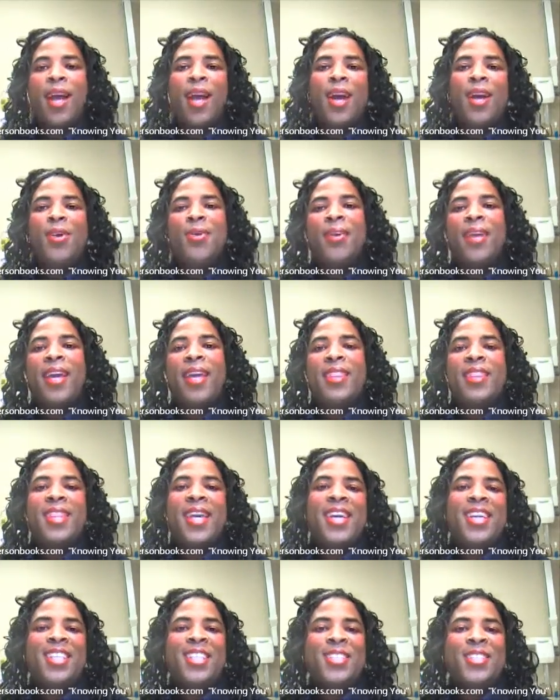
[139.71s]
Okay,
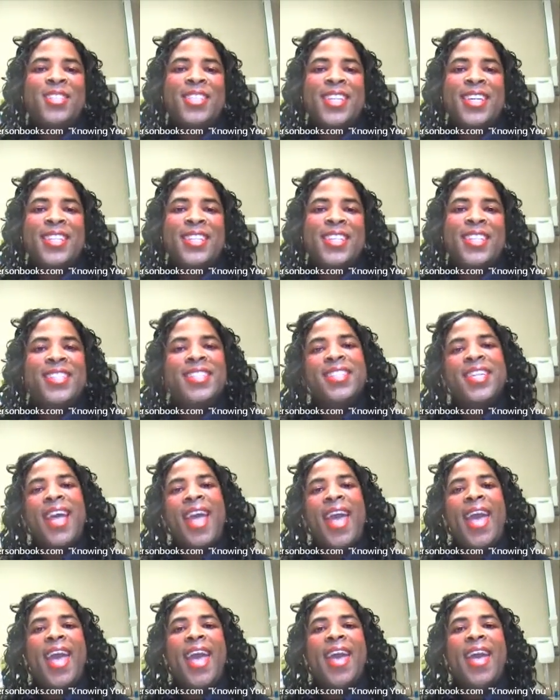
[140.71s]
thank you, Sidney.
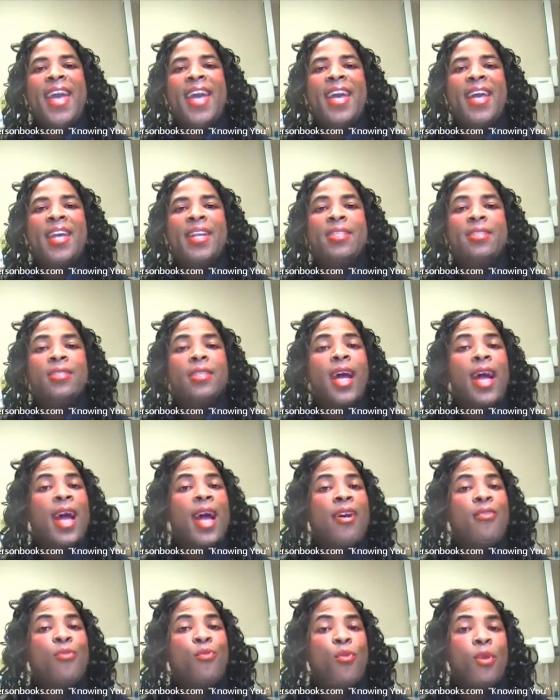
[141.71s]
And I
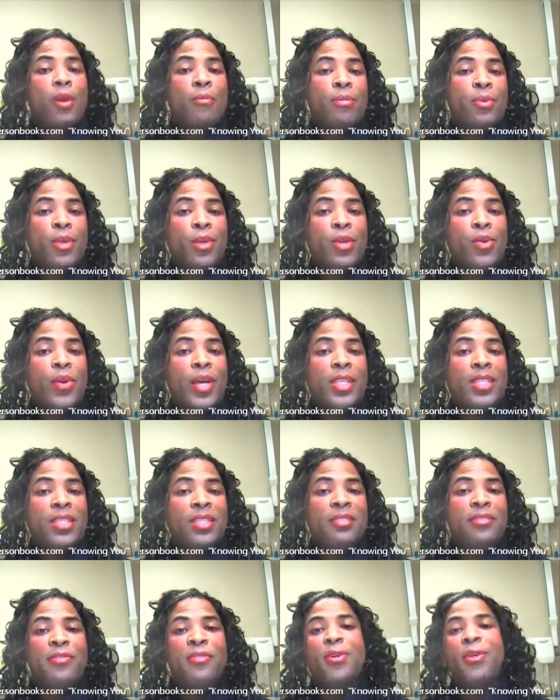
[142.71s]
have one more
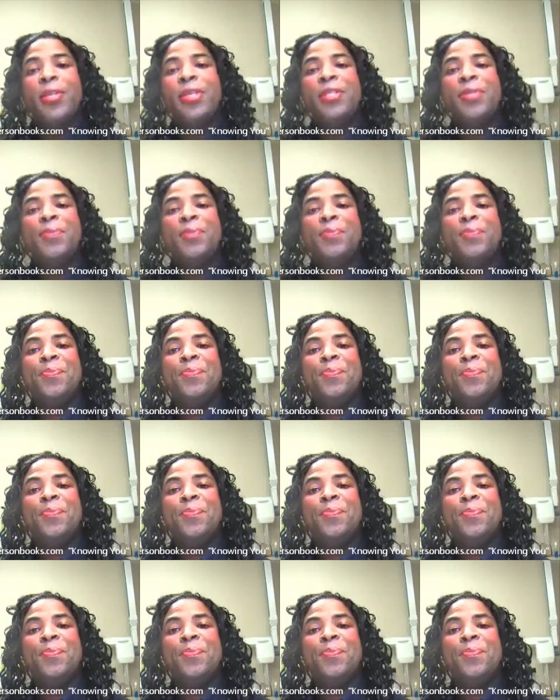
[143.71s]
question for you.